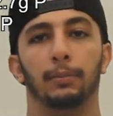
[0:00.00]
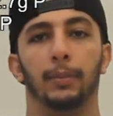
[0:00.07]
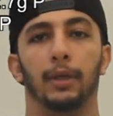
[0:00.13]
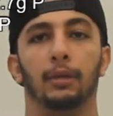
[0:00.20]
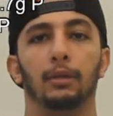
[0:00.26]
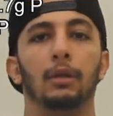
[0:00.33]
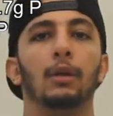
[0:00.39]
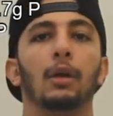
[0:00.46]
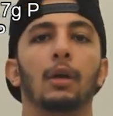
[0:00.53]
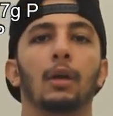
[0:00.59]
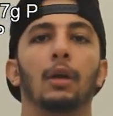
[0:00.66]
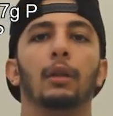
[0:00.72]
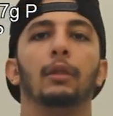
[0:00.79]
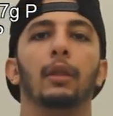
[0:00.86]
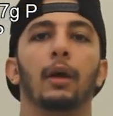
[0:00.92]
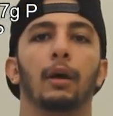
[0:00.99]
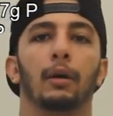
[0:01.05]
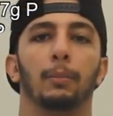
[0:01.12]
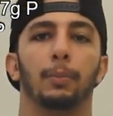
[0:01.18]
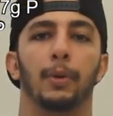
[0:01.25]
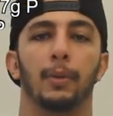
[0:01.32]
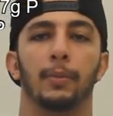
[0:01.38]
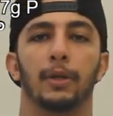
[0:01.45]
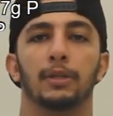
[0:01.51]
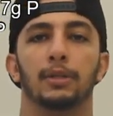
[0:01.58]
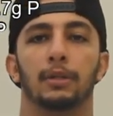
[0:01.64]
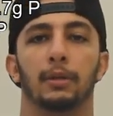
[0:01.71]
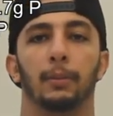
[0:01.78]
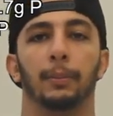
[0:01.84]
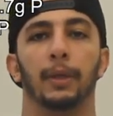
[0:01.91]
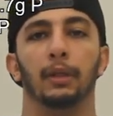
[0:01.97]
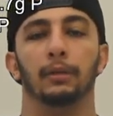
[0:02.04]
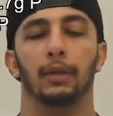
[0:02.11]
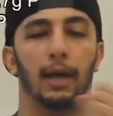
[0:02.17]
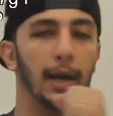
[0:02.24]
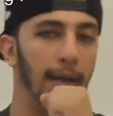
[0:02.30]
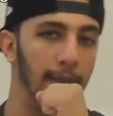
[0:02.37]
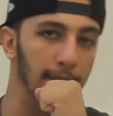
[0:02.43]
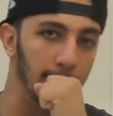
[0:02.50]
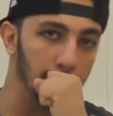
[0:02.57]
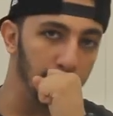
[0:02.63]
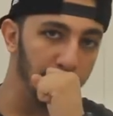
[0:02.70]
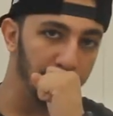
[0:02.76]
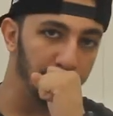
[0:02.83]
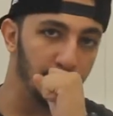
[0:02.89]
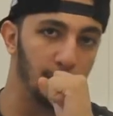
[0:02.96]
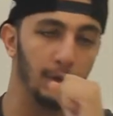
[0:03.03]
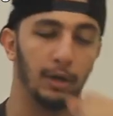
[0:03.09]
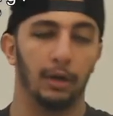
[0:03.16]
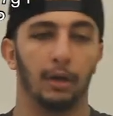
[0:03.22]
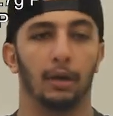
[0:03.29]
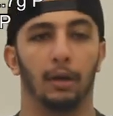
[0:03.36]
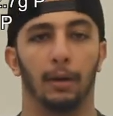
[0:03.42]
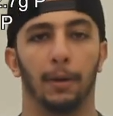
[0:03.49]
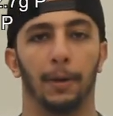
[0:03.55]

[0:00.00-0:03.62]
meal, pretty much the meal that I eat before